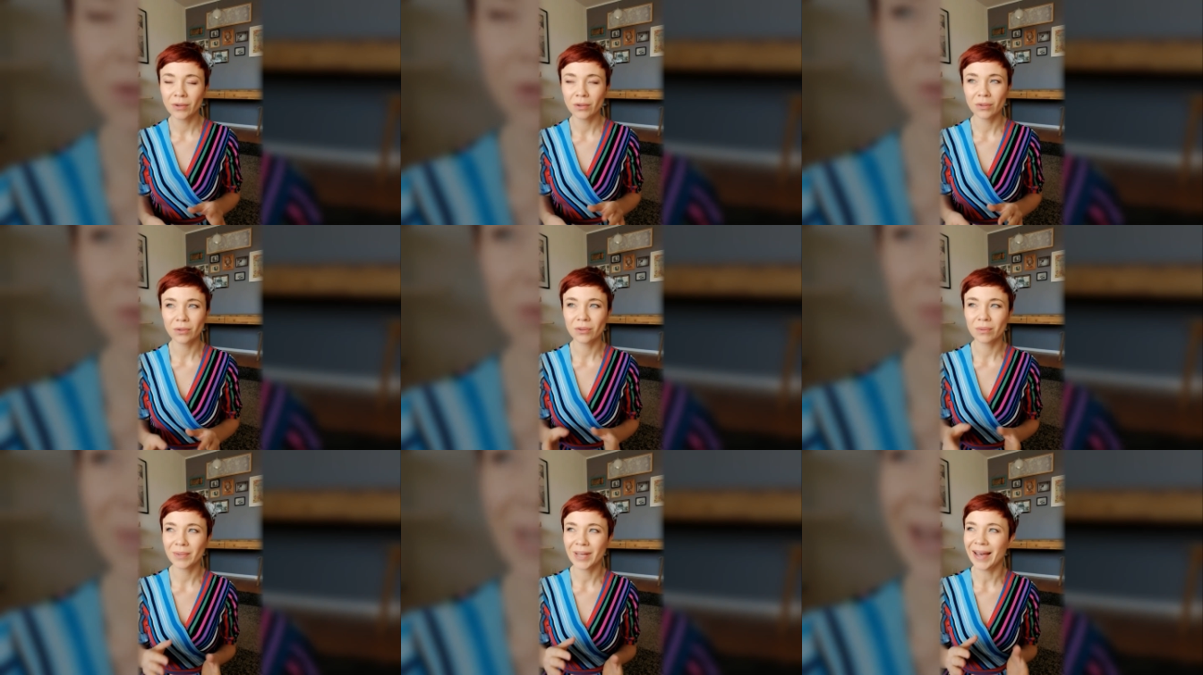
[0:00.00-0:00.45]

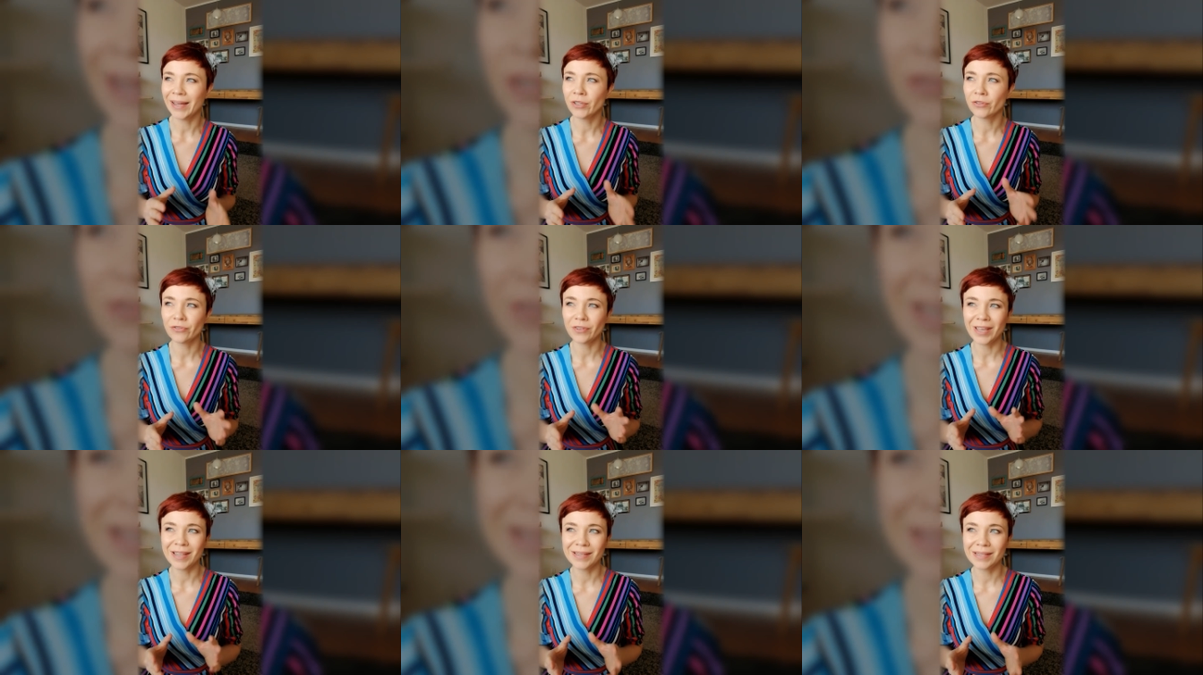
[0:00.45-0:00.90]
or kind
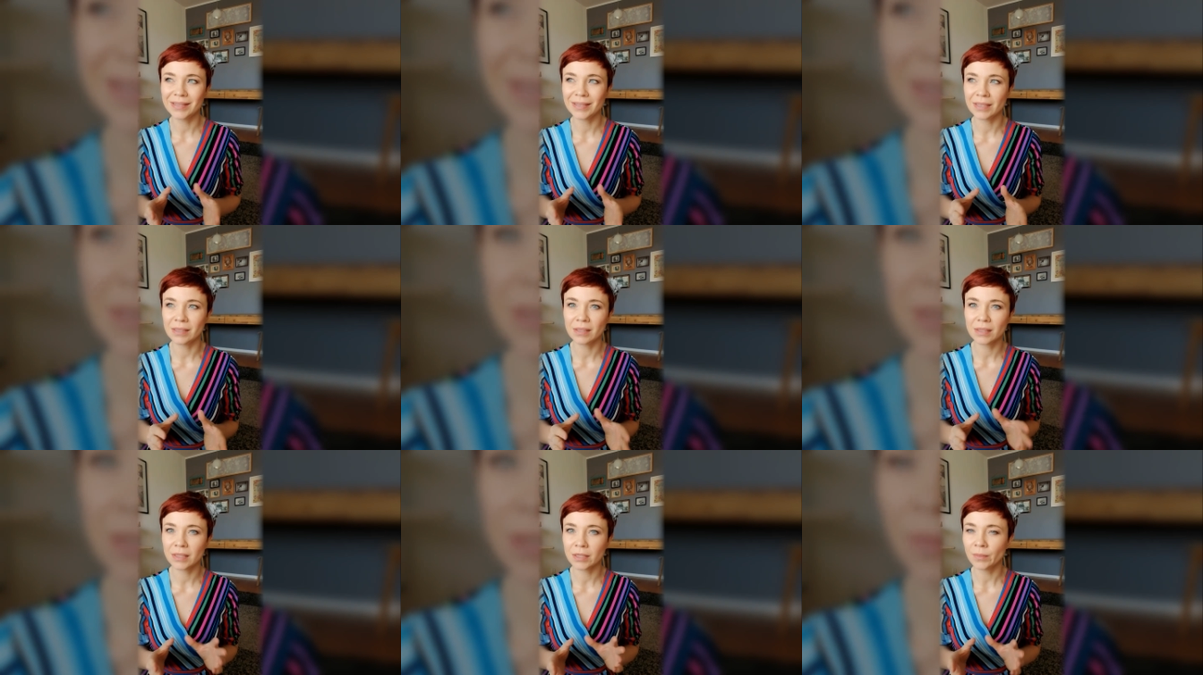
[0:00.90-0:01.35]
of
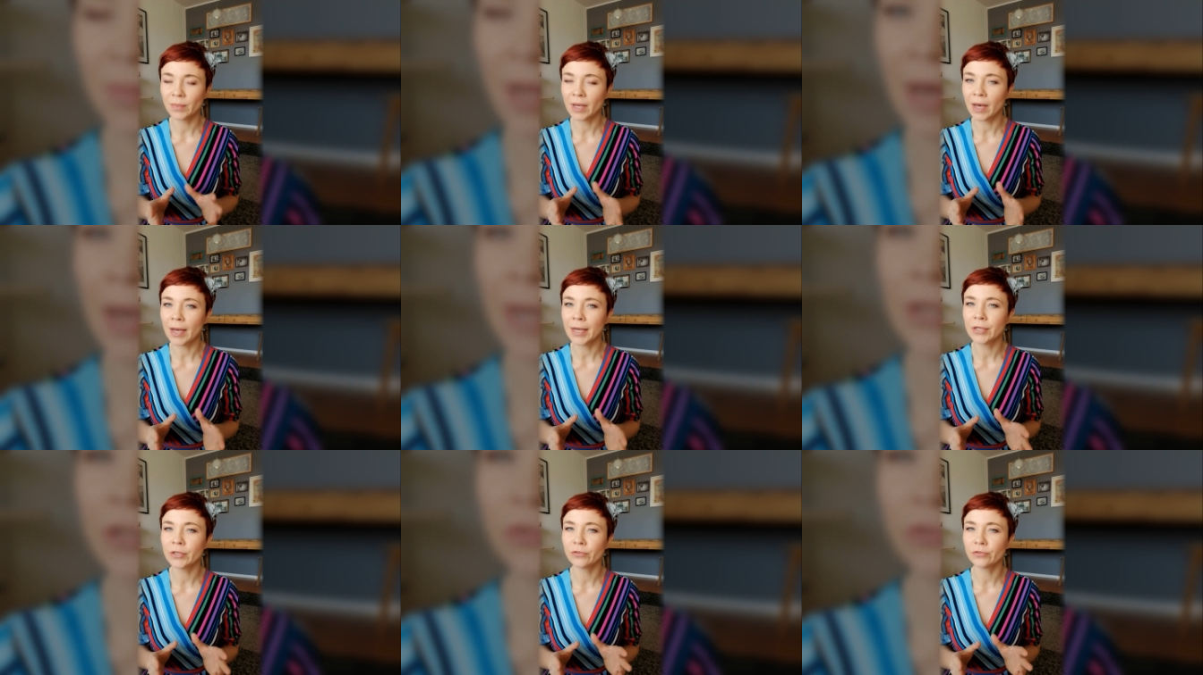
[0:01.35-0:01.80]
incense, some
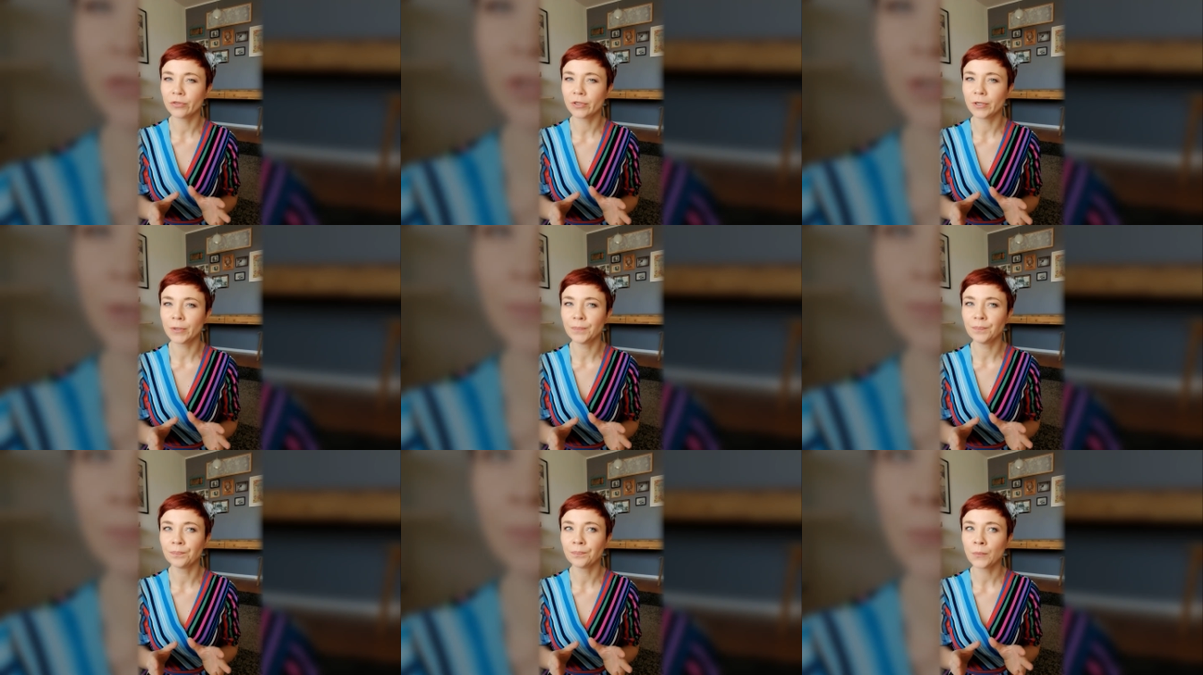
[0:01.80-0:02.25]
kind of
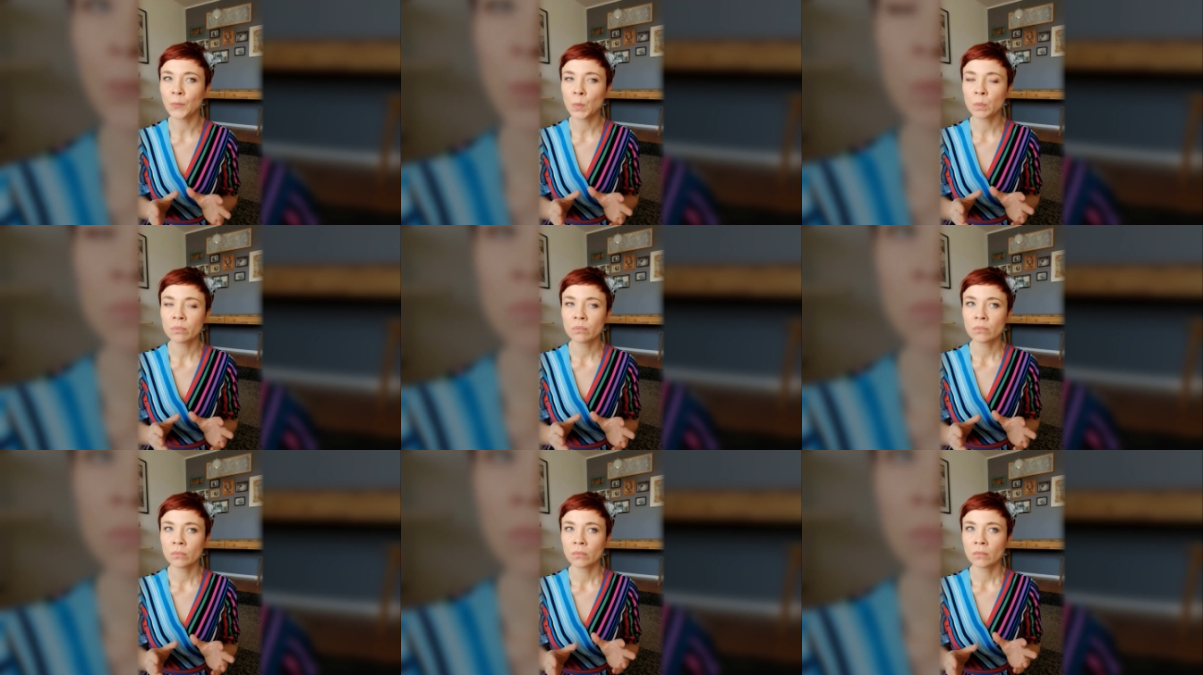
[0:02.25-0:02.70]
um,
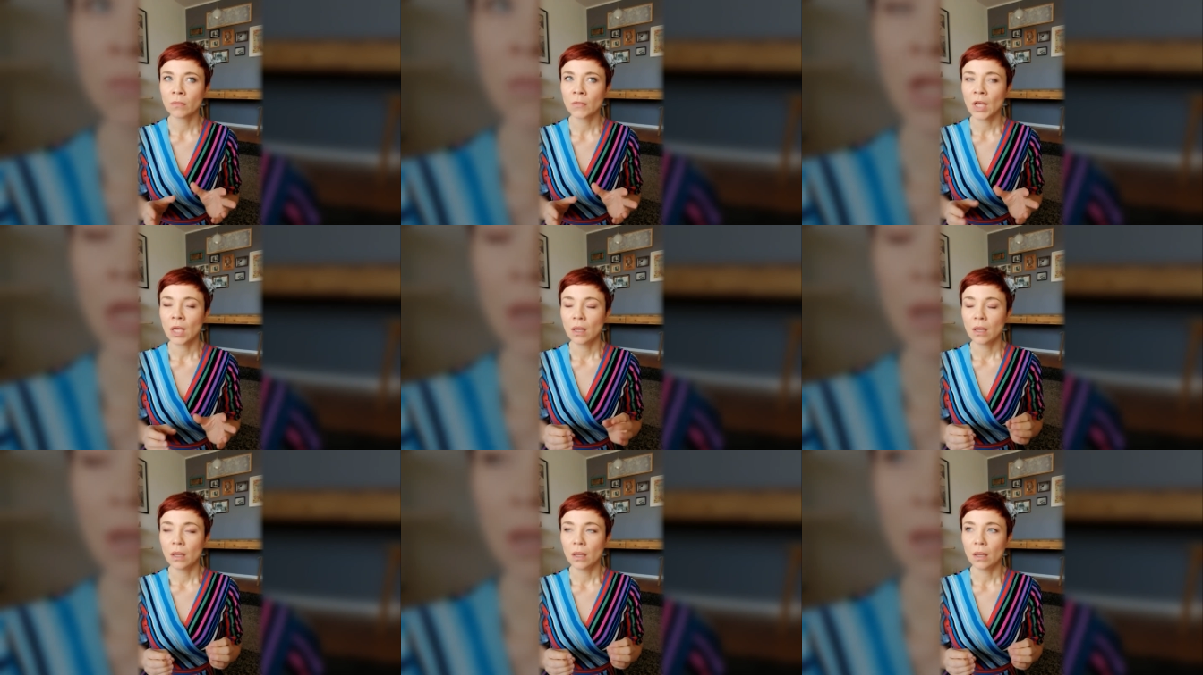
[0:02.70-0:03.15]

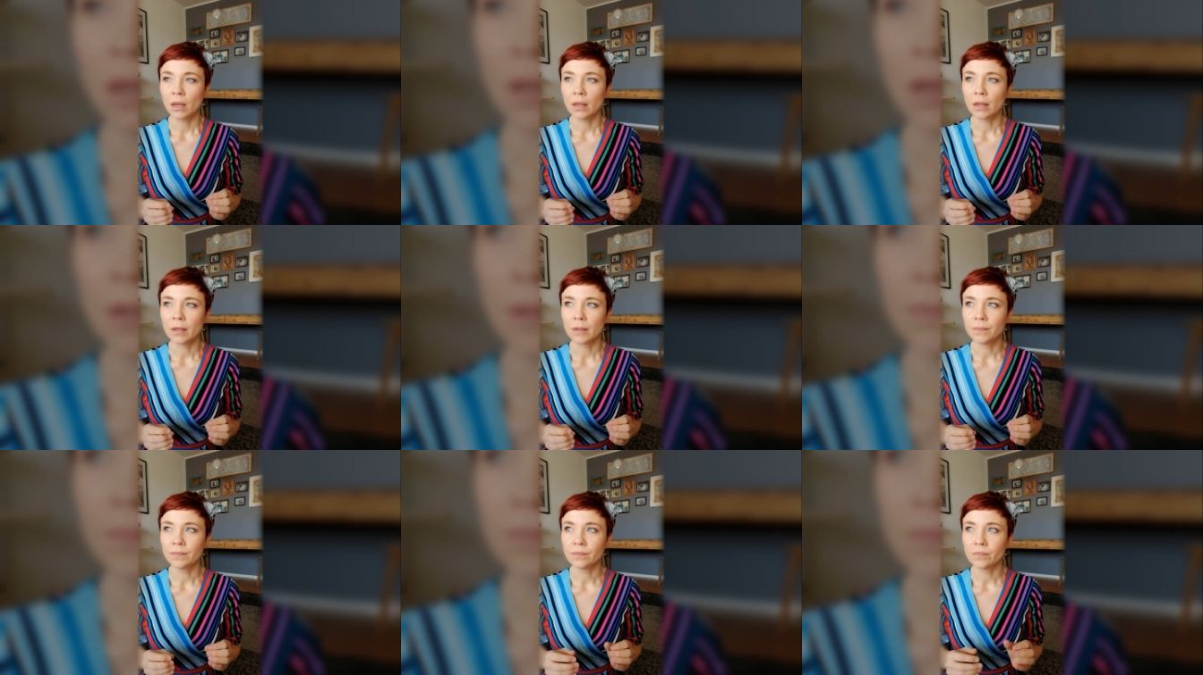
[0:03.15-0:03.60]

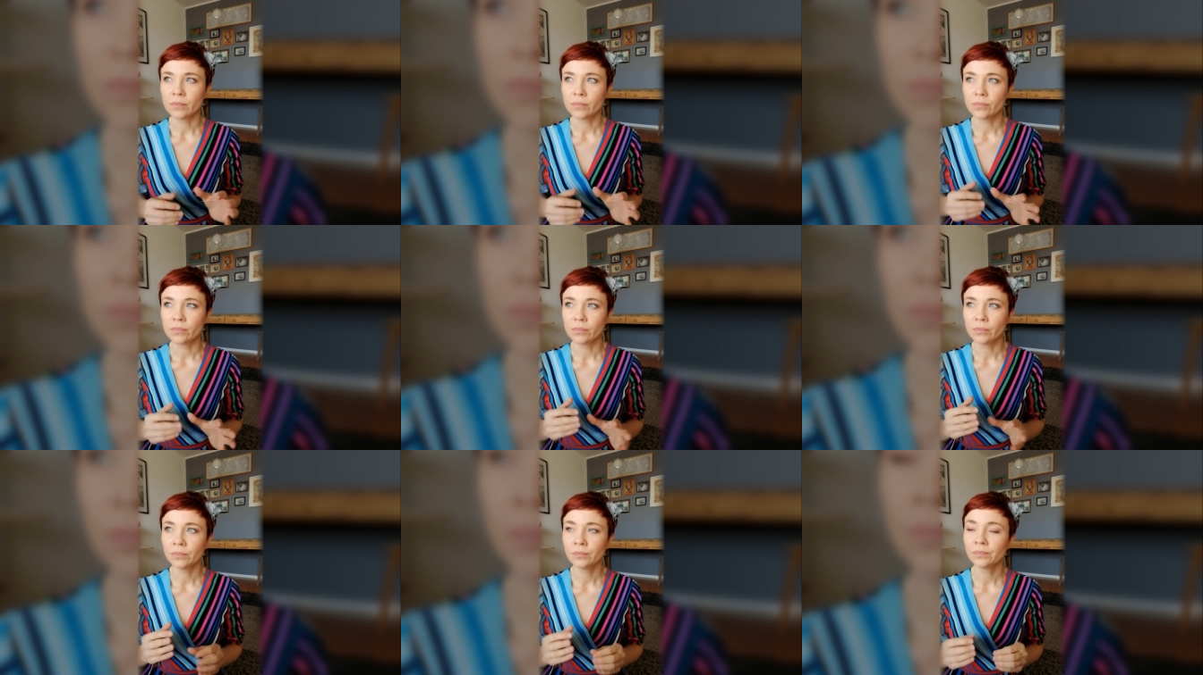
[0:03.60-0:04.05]

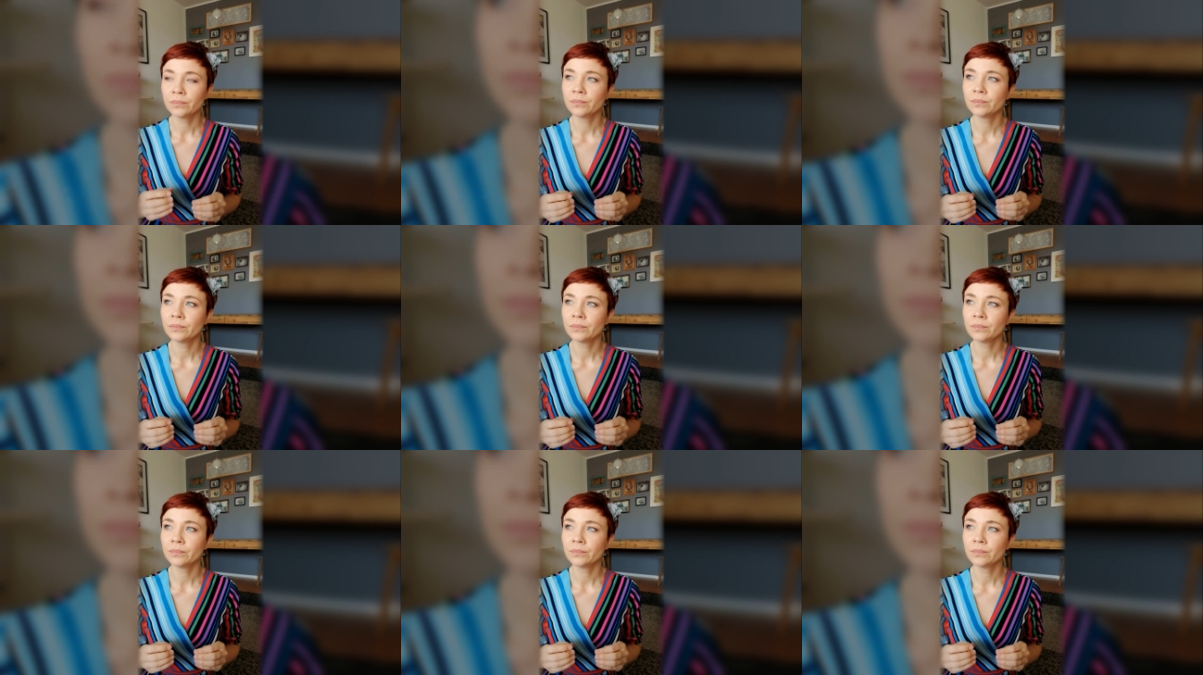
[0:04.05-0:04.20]
um